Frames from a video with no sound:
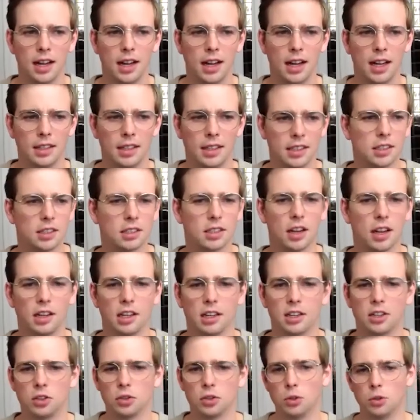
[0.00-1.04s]
And this is kind
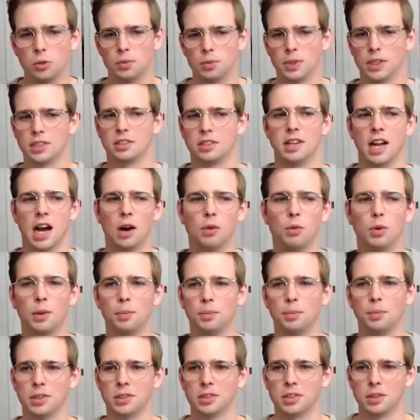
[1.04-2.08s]
of cool because now we
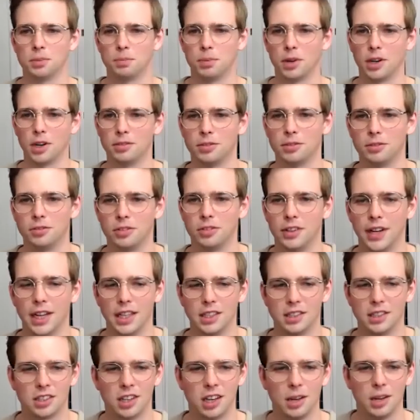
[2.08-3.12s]
built the Python
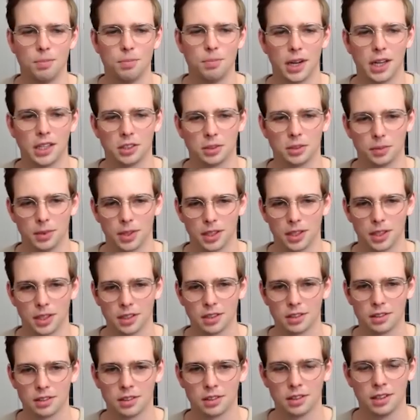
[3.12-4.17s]
3.8 Slim benchmark.
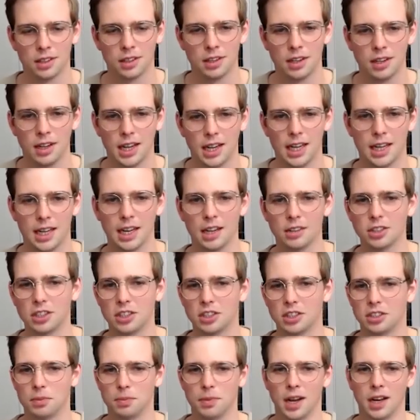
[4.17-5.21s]
And now it's
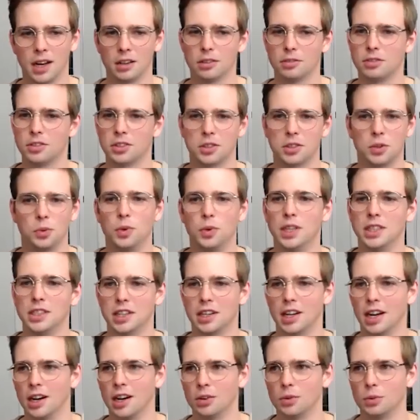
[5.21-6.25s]
just a matter of
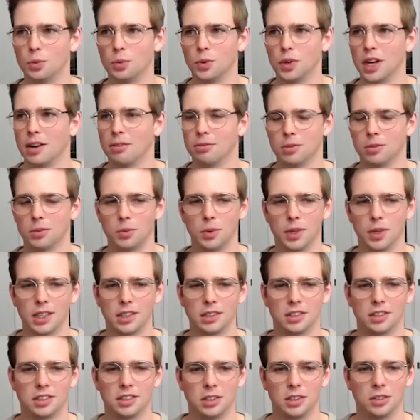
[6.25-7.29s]
squeezing out whatever we can
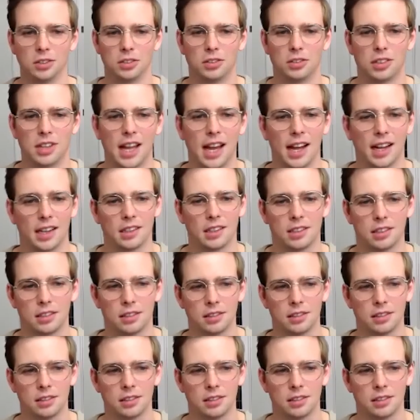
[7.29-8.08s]
still get.